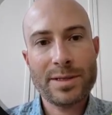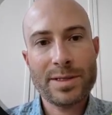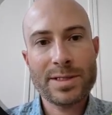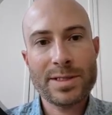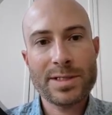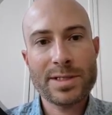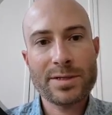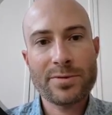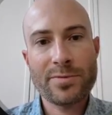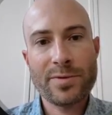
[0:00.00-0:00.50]

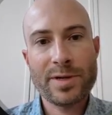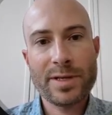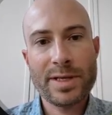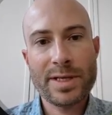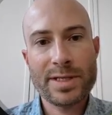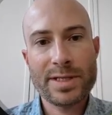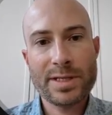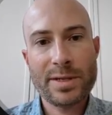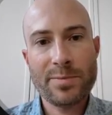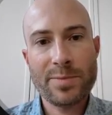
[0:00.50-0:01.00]
This is a
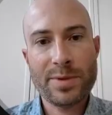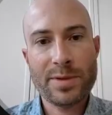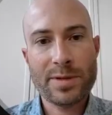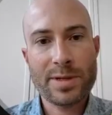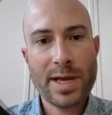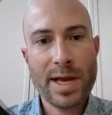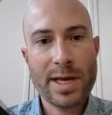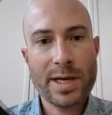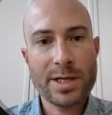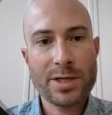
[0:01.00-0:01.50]
really simple
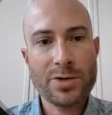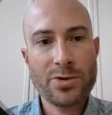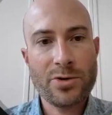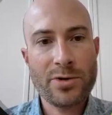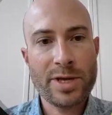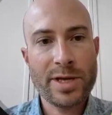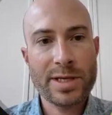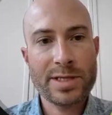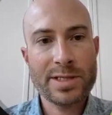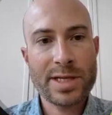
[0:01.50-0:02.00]
kind of
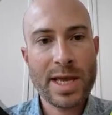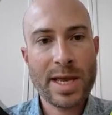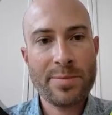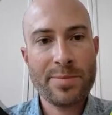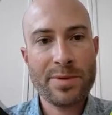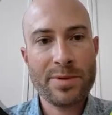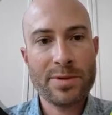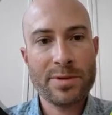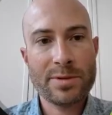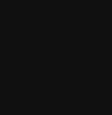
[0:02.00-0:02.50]
toy example.